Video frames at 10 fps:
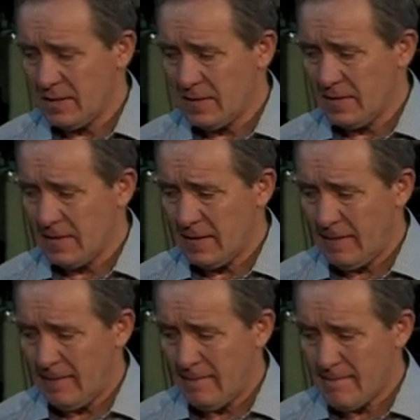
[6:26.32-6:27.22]

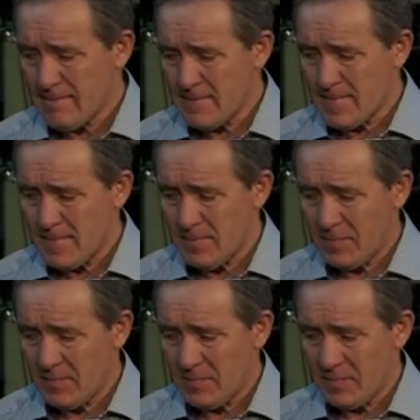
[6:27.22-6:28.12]

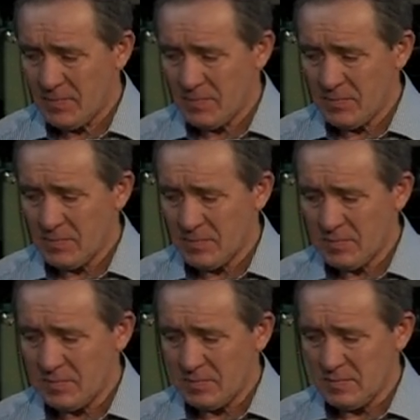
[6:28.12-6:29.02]

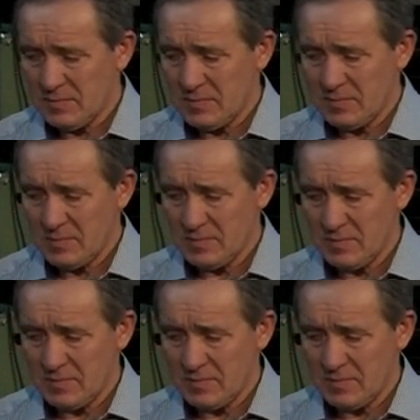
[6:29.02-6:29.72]
The person shown says nothing.